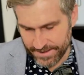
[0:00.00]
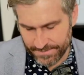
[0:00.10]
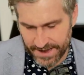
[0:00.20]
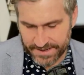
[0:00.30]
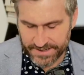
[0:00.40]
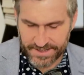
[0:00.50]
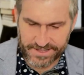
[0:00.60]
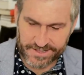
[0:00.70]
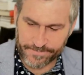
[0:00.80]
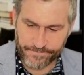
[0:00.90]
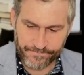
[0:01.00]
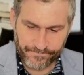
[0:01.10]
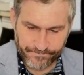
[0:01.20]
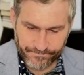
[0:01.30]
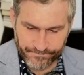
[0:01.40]
Back to this.
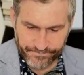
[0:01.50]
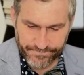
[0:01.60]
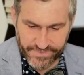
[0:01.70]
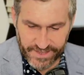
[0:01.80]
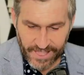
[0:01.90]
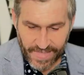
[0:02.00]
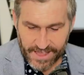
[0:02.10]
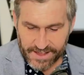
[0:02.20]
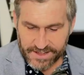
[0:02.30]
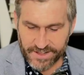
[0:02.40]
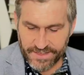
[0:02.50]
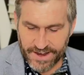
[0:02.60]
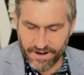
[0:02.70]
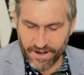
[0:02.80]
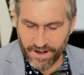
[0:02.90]
So
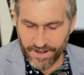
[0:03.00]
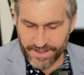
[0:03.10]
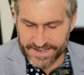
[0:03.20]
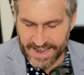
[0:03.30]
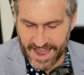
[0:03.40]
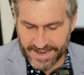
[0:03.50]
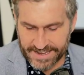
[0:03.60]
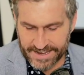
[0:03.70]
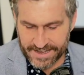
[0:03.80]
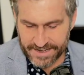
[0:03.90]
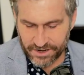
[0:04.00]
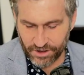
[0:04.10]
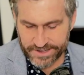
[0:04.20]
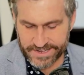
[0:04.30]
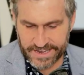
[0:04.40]
they are all attacking
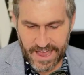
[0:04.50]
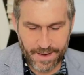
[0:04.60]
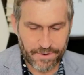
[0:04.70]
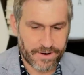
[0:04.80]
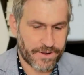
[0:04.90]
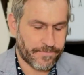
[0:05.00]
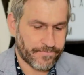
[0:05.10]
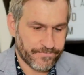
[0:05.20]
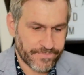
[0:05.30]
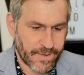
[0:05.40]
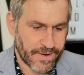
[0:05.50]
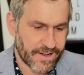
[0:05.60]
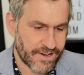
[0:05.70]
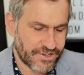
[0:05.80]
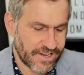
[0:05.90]
Tulsi Gabbard
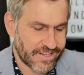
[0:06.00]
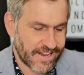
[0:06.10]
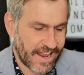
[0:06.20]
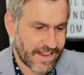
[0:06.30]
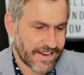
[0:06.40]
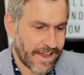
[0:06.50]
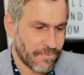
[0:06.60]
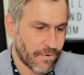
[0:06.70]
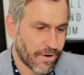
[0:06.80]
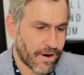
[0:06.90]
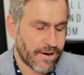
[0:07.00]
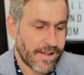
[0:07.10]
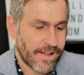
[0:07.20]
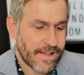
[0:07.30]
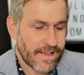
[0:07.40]
because she is an anti-war
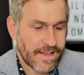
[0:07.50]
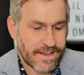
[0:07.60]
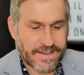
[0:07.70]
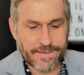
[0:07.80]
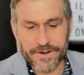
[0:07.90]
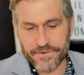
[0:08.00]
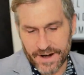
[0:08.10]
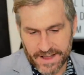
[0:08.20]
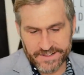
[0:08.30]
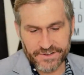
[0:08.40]
Democrat.